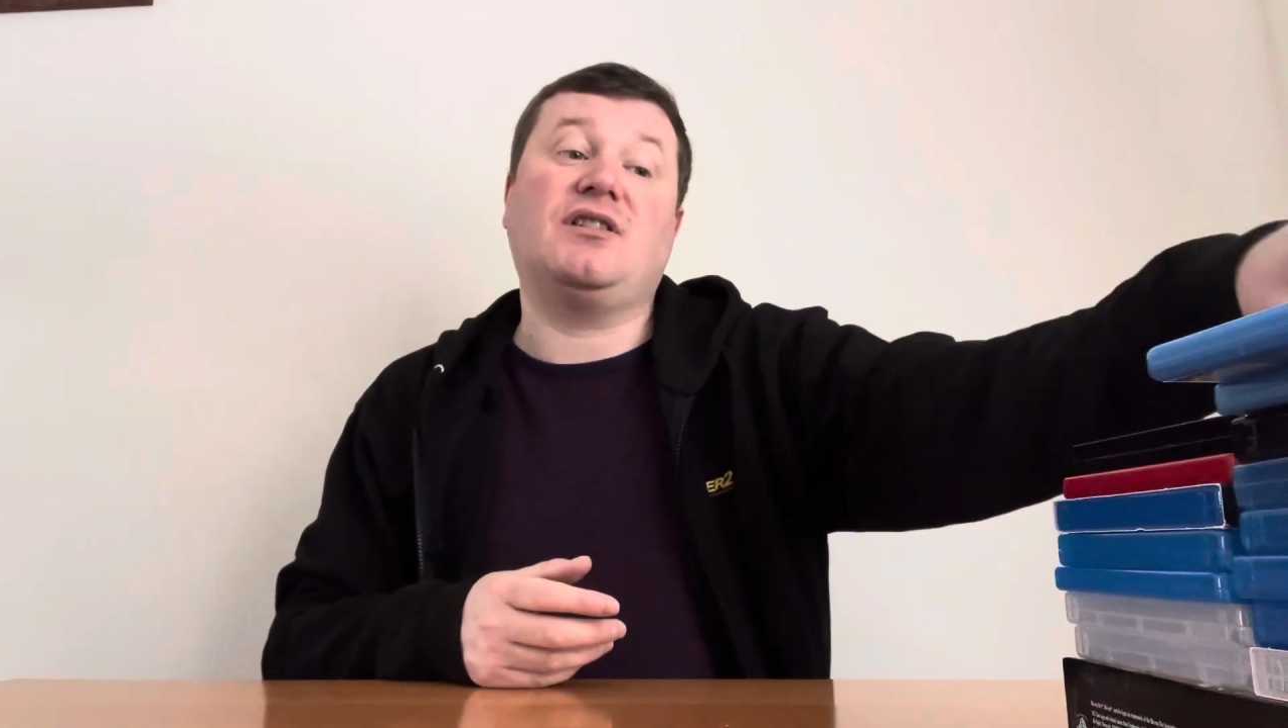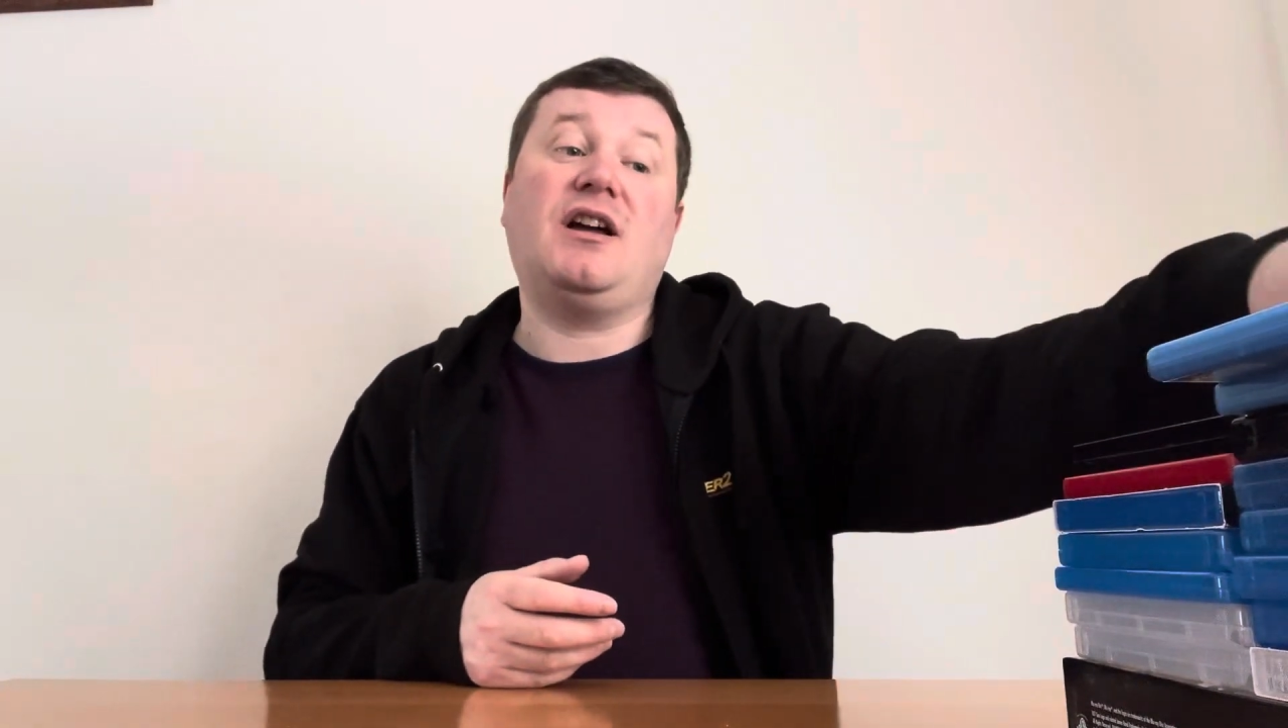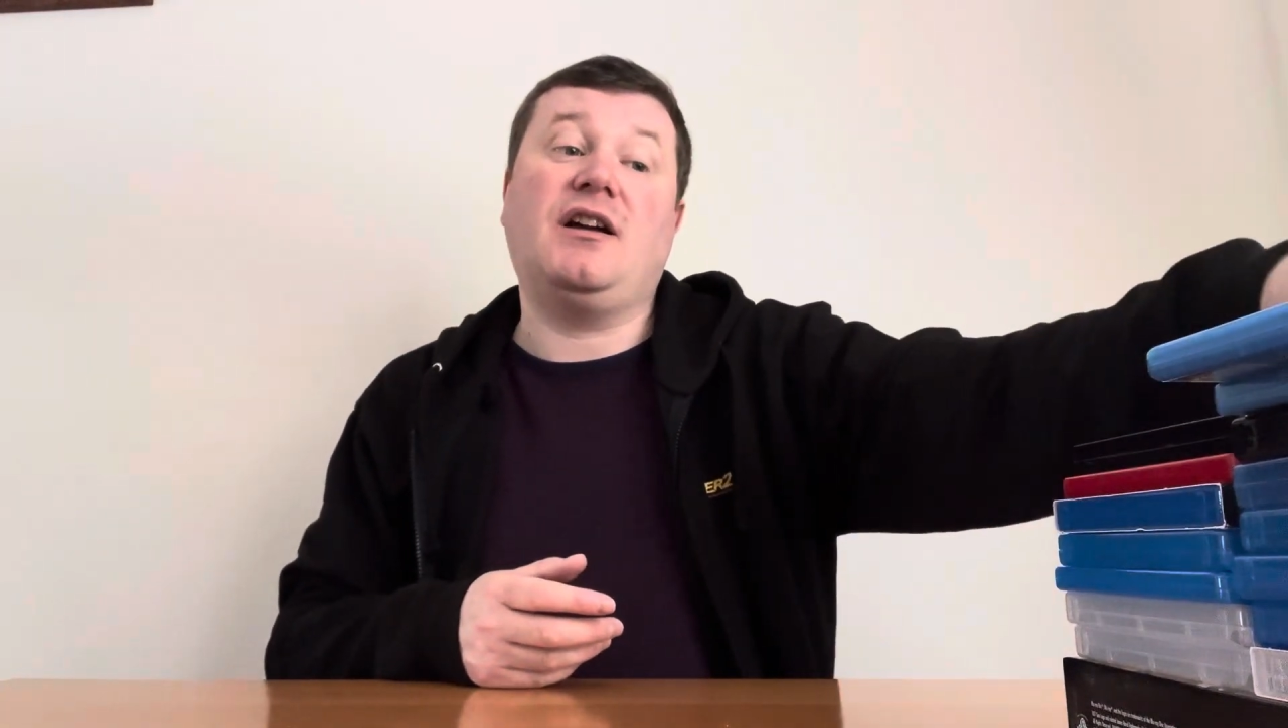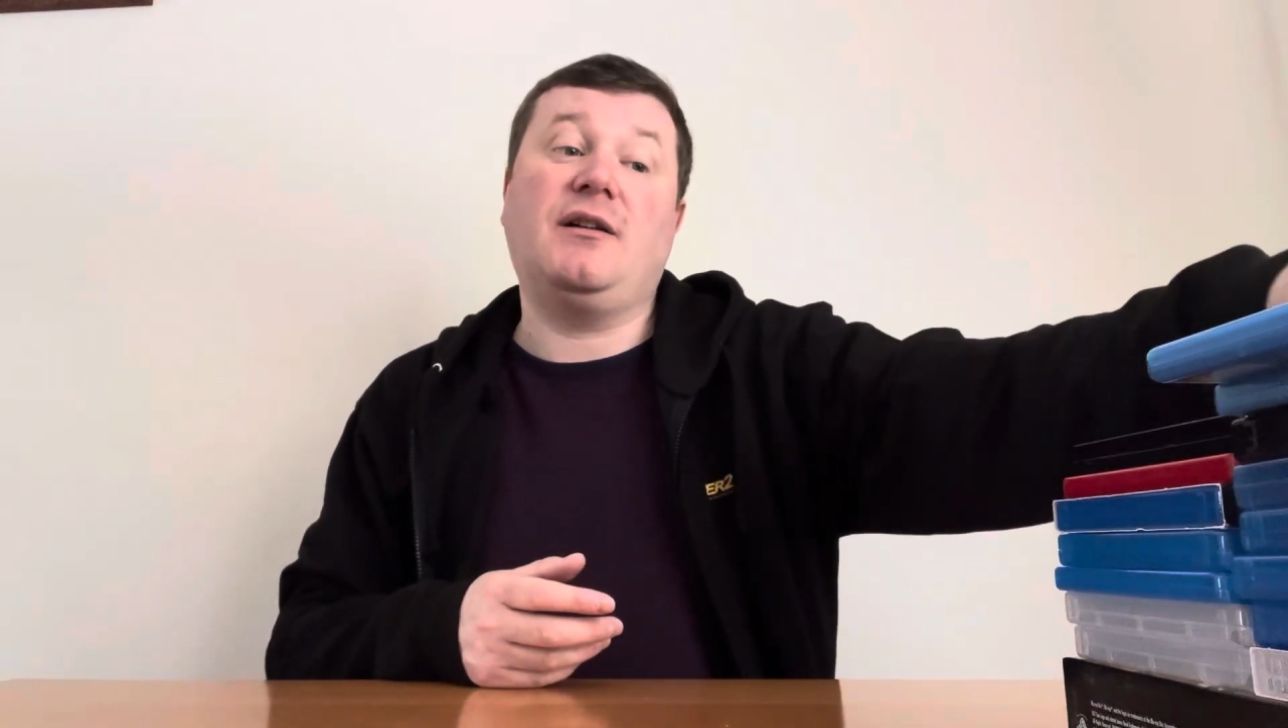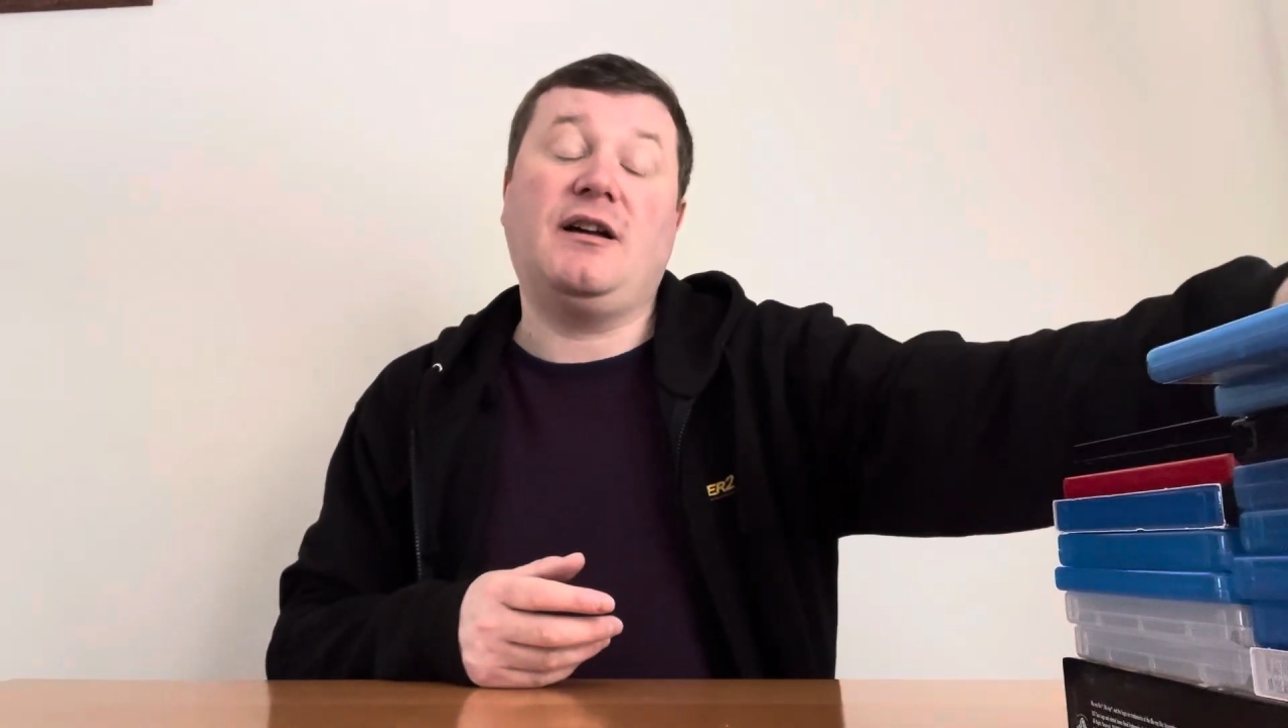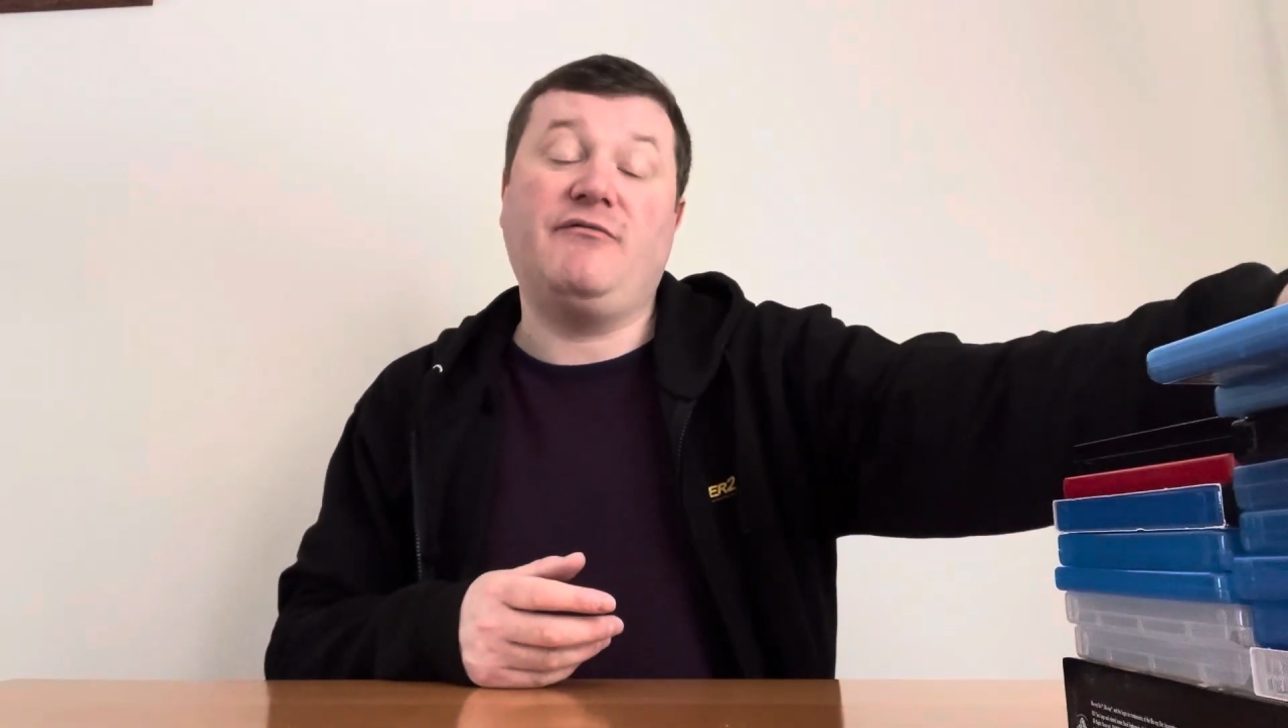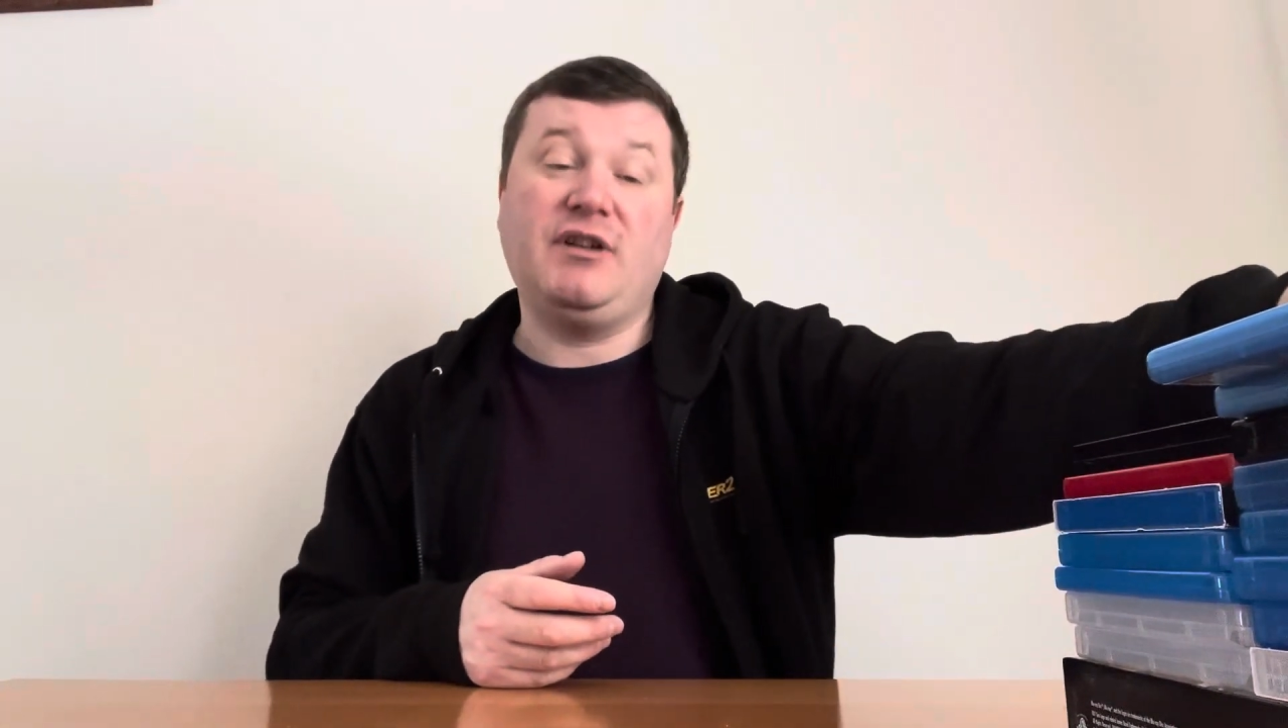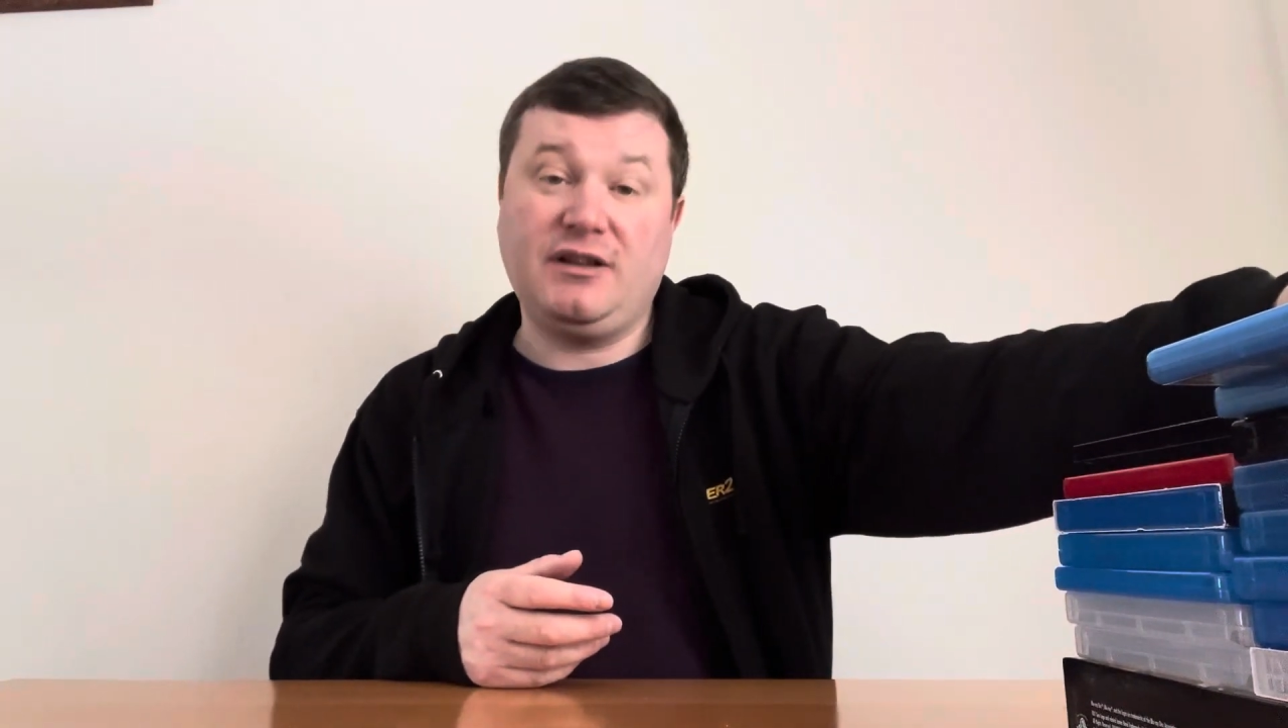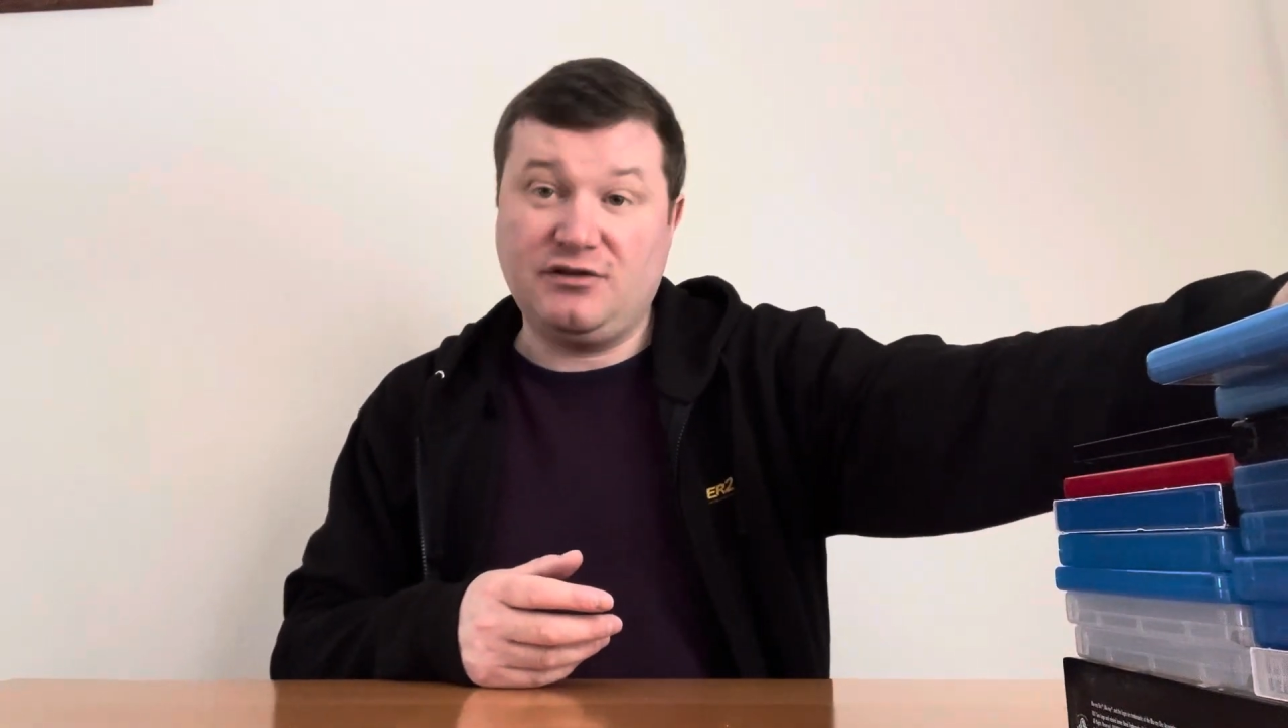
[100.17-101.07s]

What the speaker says: I really